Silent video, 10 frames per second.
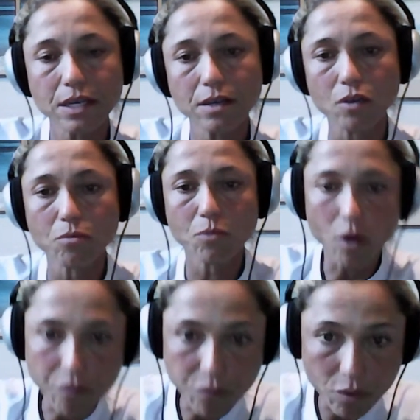
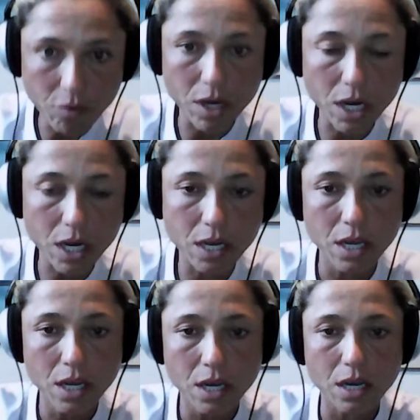more footwork
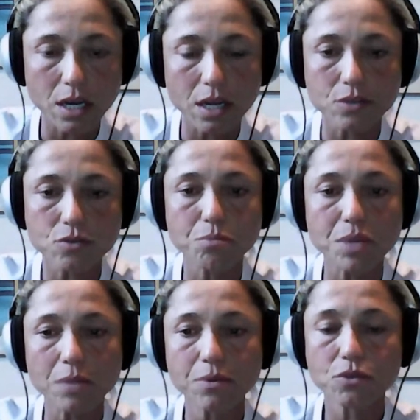to
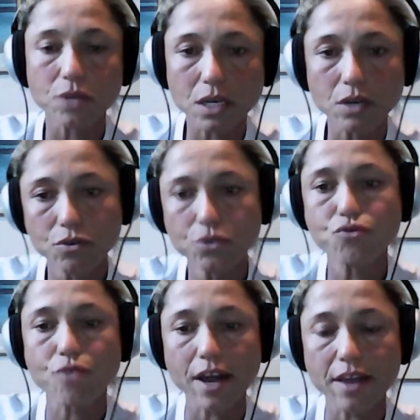be able to hit a good
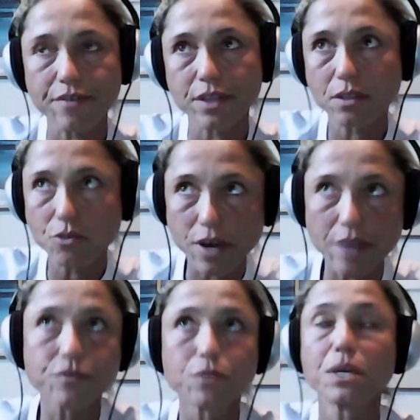drive, and the
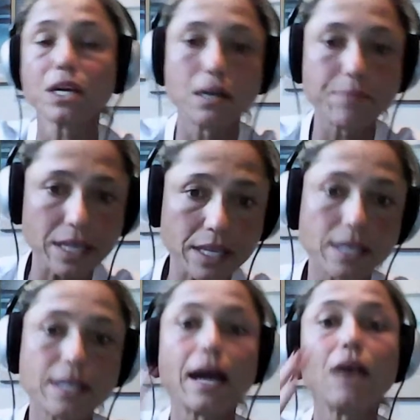drive would be coming
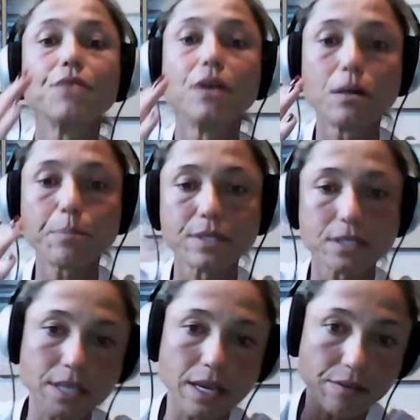then down up
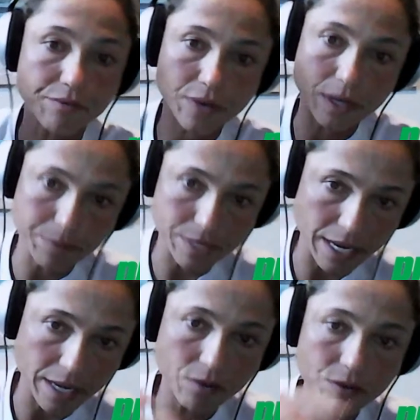instead of up
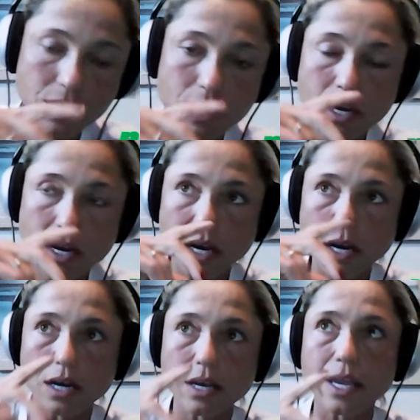down,
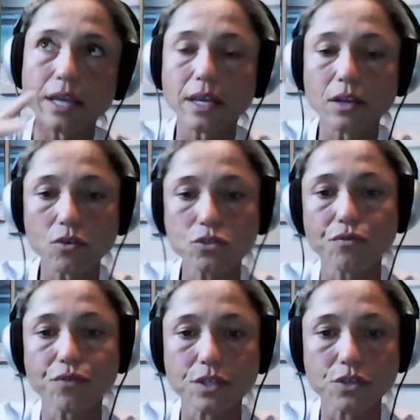and then also
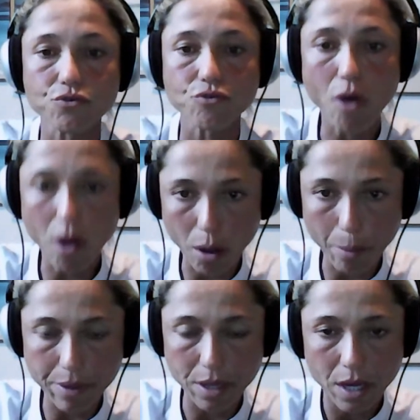for the drop,
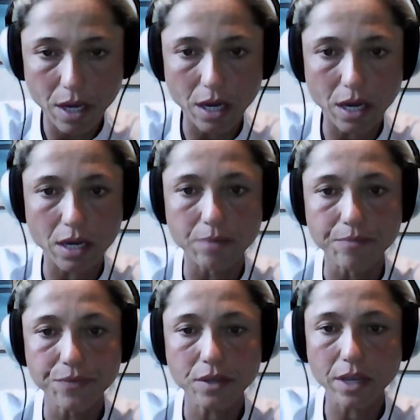
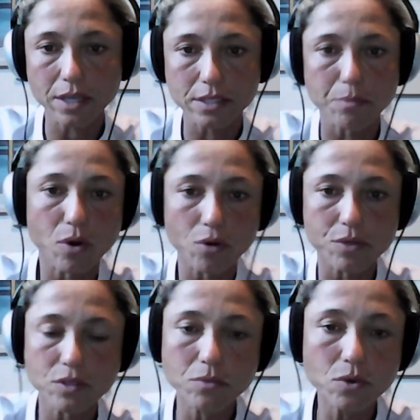as the ball
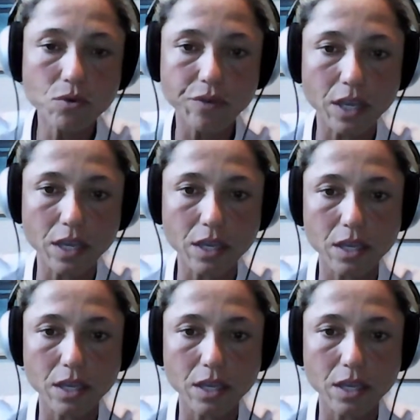is moving